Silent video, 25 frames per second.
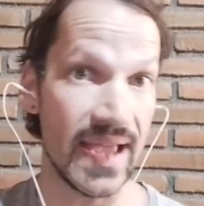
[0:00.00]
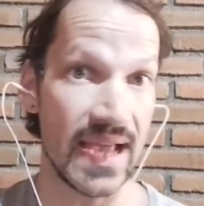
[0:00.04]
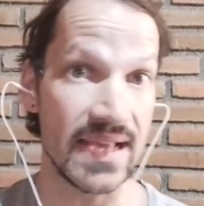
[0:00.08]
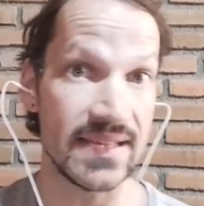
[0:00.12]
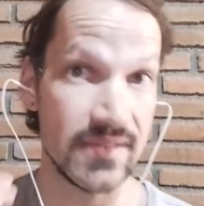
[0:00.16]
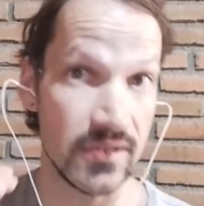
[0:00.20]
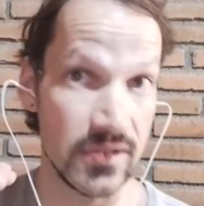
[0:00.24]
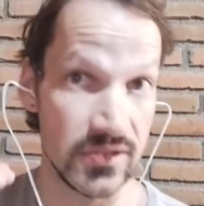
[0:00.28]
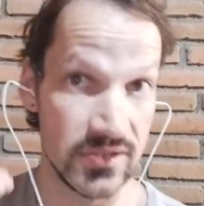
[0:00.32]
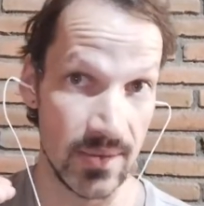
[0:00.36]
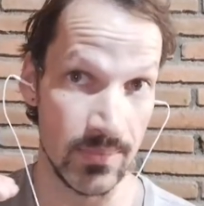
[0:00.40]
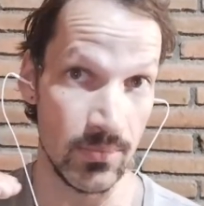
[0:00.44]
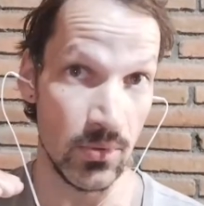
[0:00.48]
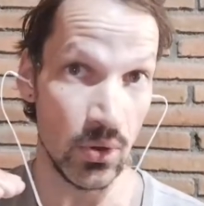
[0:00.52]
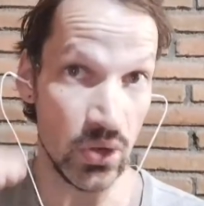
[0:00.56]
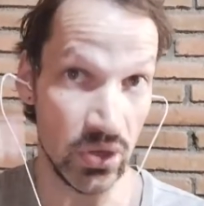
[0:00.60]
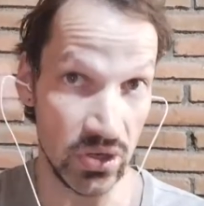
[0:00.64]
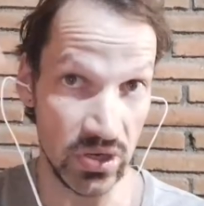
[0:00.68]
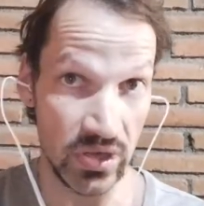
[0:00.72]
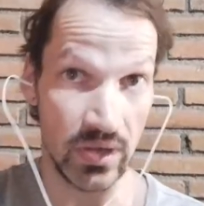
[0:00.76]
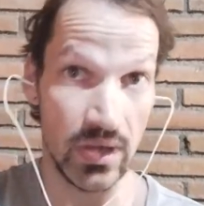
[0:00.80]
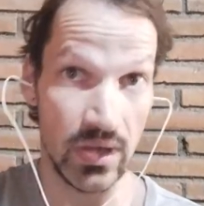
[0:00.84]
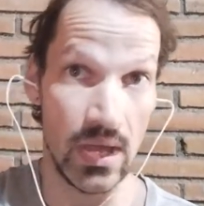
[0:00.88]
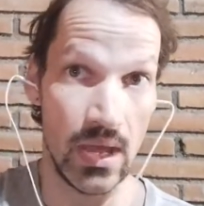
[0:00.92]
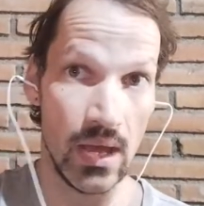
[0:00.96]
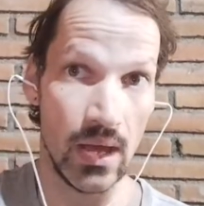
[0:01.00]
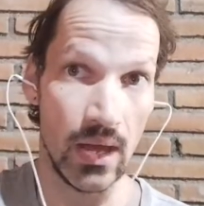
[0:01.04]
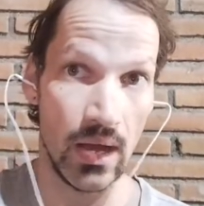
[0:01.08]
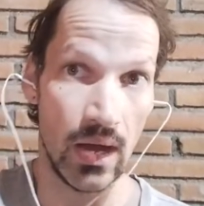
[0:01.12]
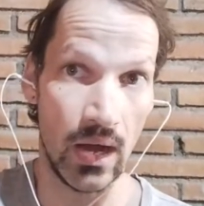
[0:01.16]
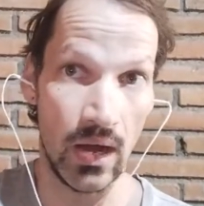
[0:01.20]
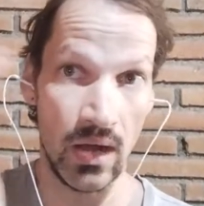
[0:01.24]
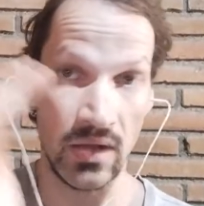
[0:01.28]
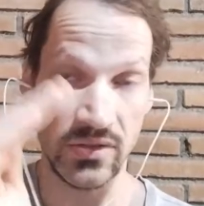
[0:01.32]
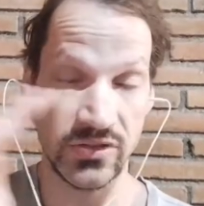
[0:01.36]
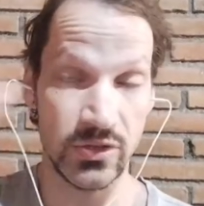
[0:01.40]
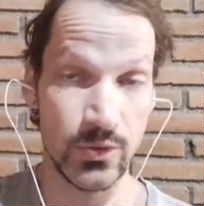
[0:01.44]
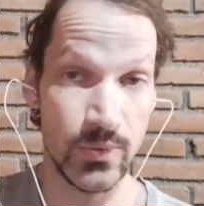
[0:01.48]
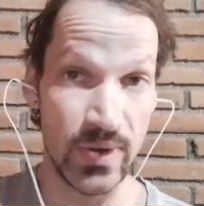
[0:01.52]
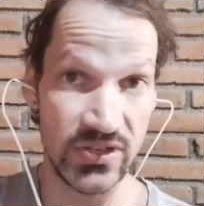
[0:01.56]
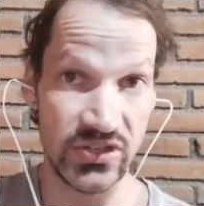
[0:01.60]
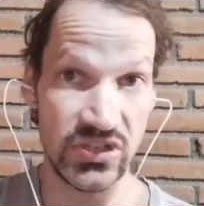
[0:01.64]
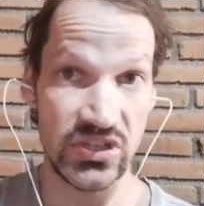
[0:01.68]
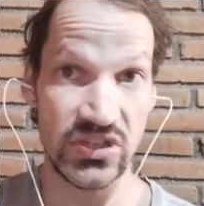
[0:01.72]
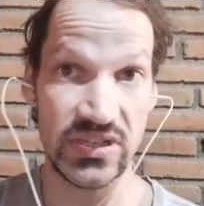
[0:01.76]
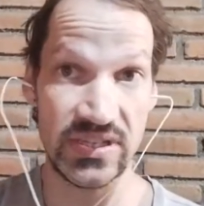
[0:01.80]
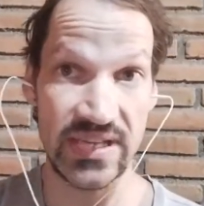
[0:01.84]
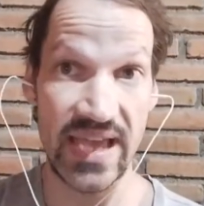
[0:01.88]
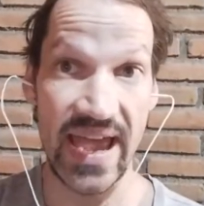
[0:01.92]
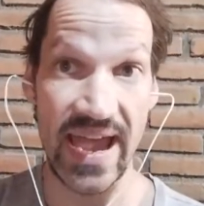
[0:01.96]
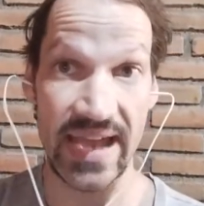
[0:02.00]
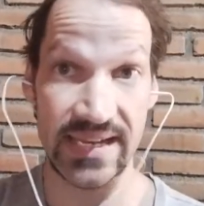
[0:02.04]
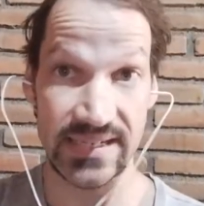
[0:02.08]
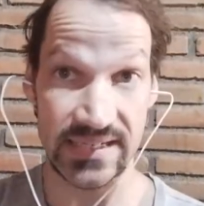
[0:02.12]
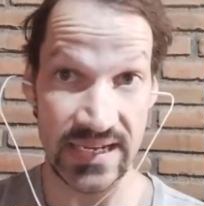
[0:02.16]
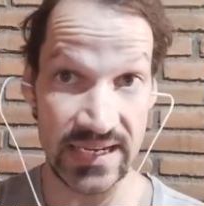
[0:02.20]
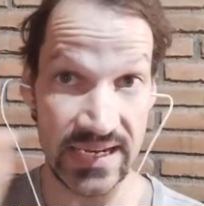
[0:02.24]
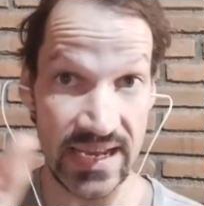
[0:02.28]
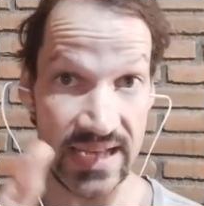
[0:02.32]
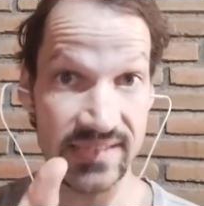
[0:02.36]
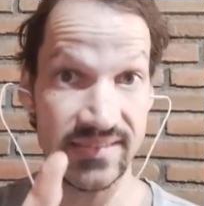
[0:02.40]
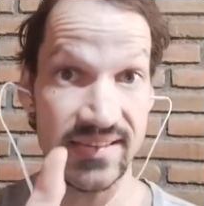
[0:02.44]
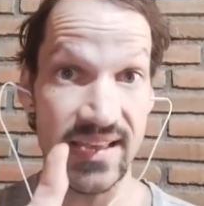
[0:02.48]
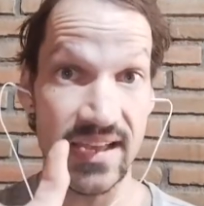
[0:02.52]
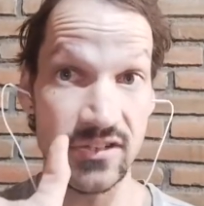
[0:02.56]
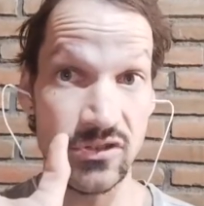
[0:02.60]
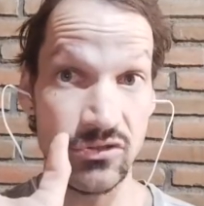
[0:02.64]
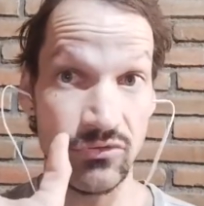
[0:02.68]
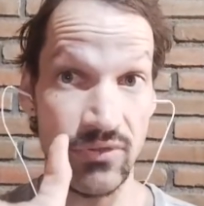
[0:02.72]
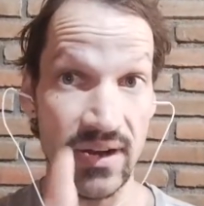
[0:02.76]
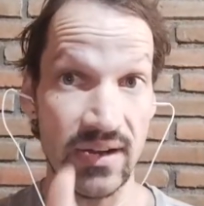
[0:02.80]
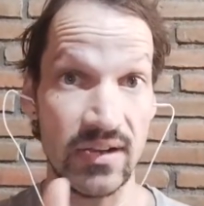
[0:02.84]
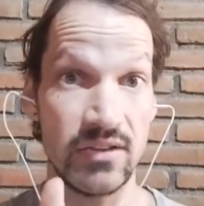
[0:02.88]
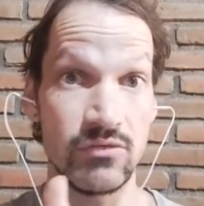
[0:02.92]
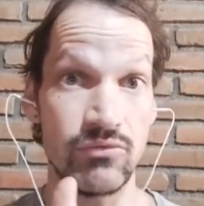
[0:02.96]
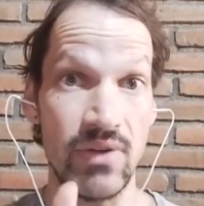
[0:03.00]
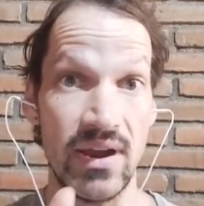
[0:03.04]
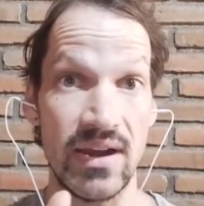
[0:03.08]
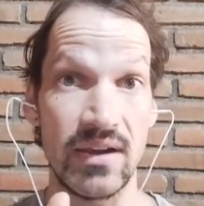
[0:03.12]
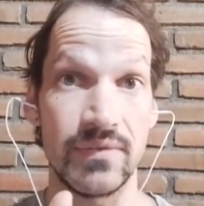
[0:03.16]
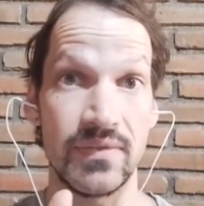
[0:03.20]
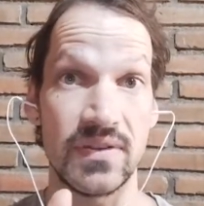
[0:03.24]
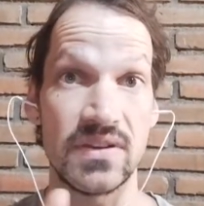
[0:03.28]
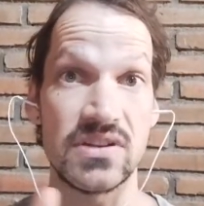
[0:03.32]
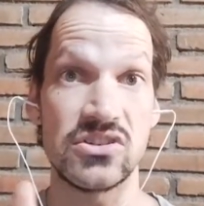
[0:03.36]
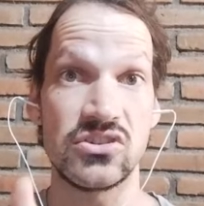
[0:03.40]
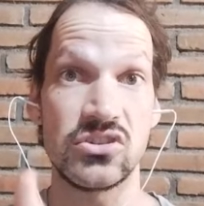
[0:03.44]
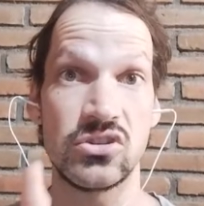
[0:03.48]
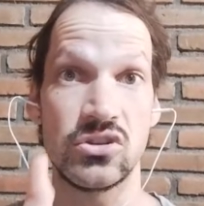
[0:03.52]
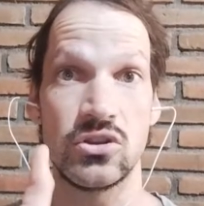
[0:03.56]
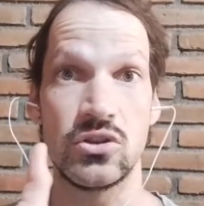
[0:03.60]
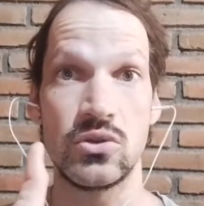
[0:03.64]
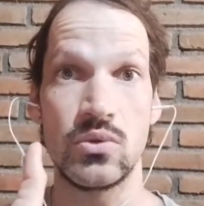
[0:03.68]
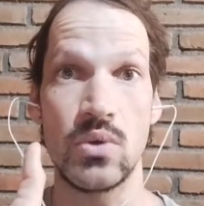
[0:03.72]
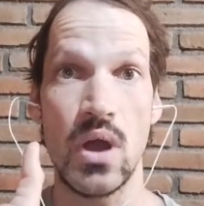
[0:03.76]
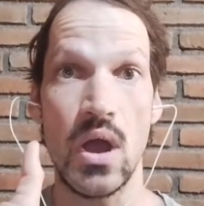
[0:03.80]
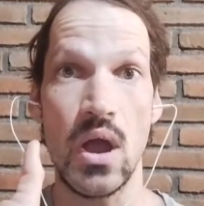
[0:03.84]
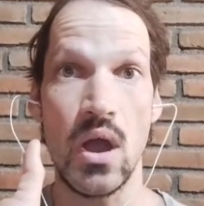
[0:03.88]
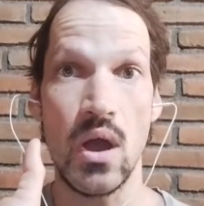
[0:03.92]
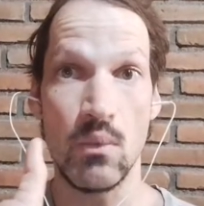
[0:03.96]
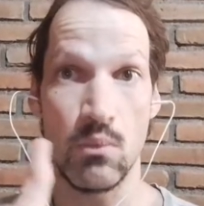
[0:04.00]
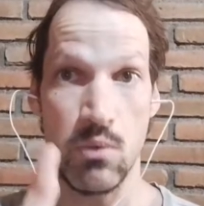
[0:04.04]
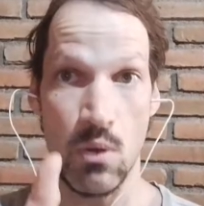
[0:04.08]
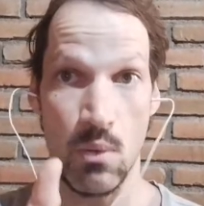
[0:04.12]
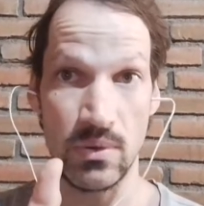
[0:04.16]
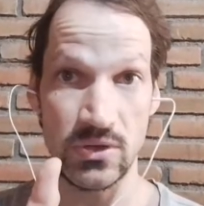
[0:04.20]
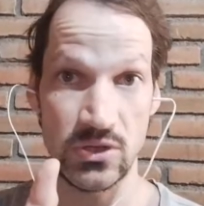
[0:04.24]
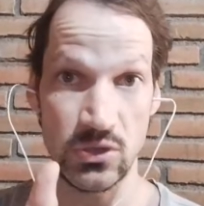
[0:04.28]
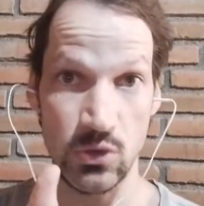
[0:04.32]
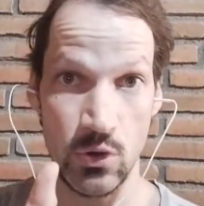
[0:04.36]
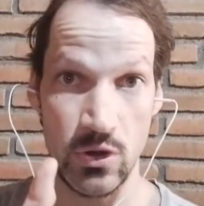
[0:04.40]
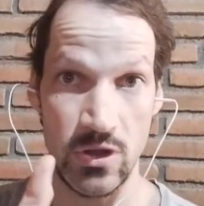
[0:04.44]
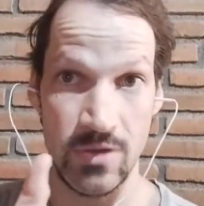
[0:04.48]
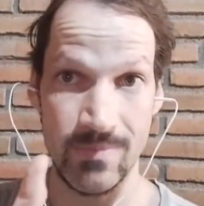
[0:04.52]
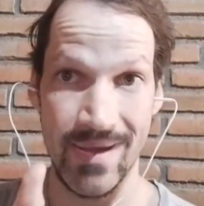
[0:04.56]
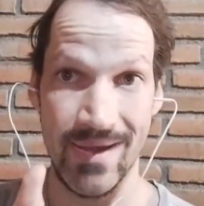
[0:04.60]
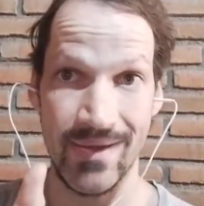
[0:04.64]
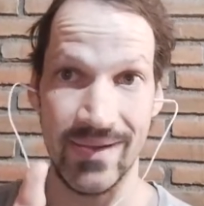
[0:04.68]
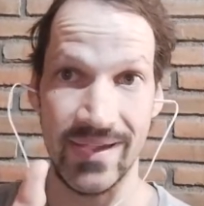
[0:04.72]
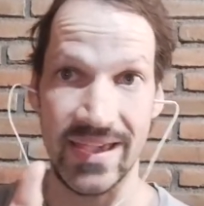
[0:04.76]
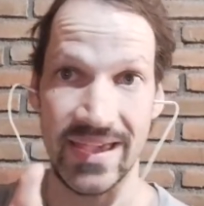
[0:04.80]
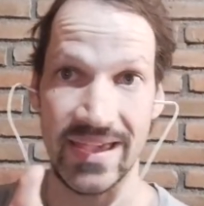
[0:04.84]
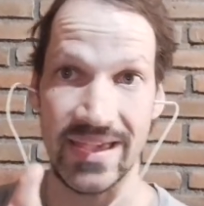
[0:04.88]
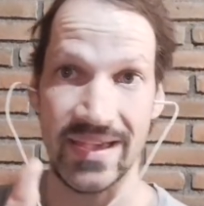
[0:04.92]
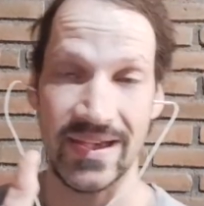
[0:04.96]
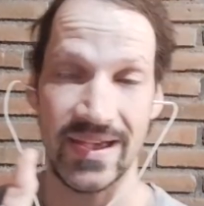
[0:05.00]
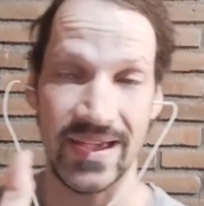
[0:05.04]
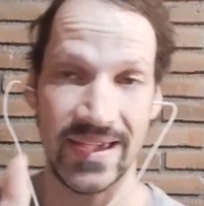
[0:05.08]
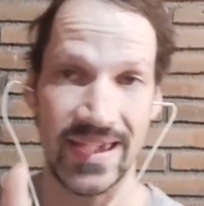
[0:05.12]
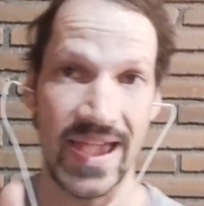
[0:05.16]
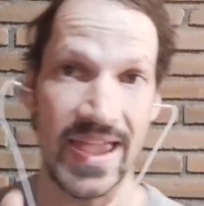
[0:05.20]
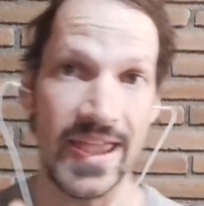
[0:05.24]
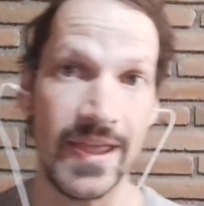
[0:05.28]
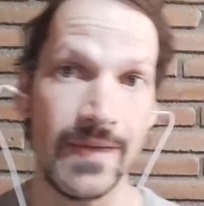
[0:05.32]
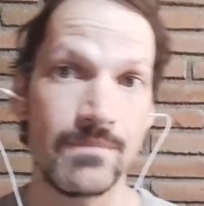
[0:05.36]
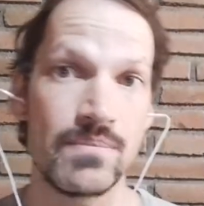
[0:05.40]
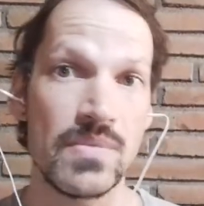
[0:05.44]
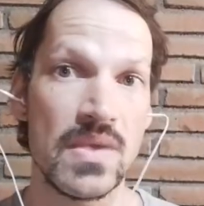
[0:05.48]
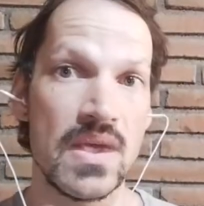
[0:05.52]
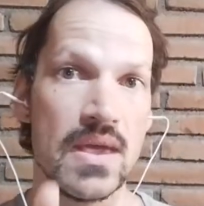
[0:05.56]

So I'm not going to answer questions yet unless they're directly relevant to what we're talking about here, okay?